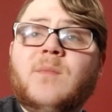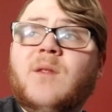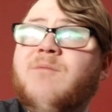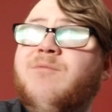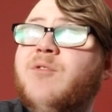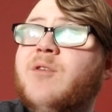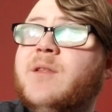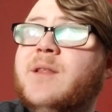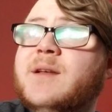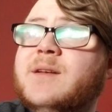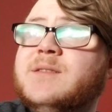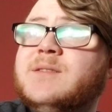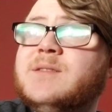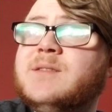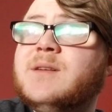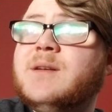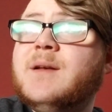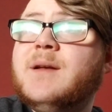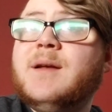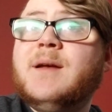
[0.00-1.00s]
for this
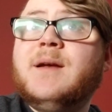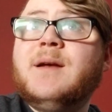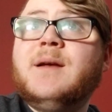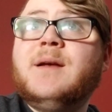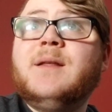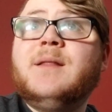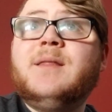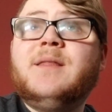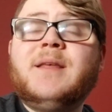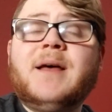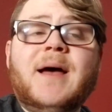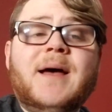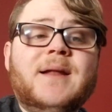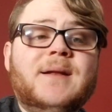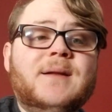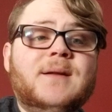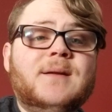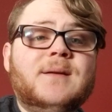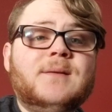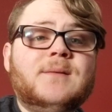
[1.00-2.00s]

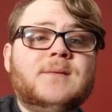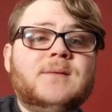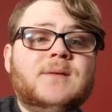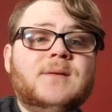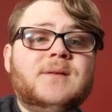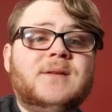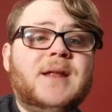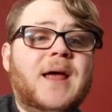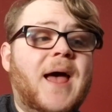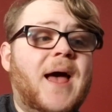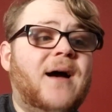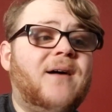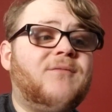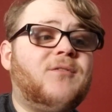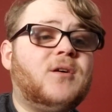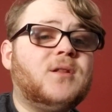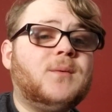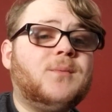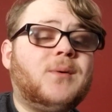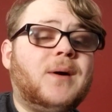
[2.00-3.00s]
than to have
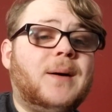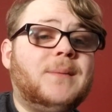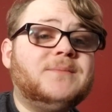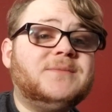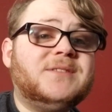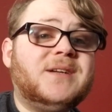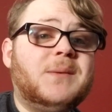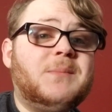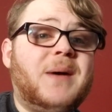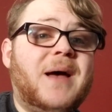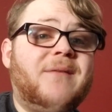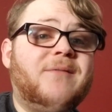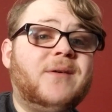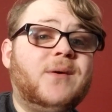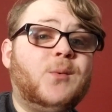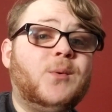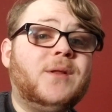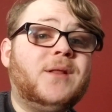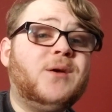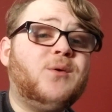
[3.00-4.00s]
all the problems that I'm
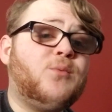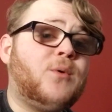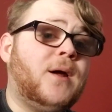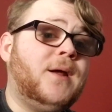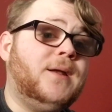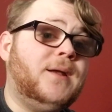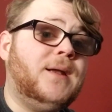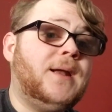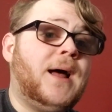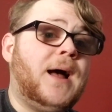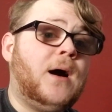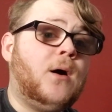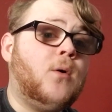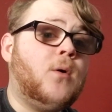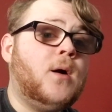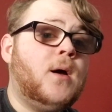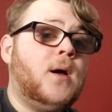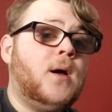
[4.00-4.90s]
having with it right now.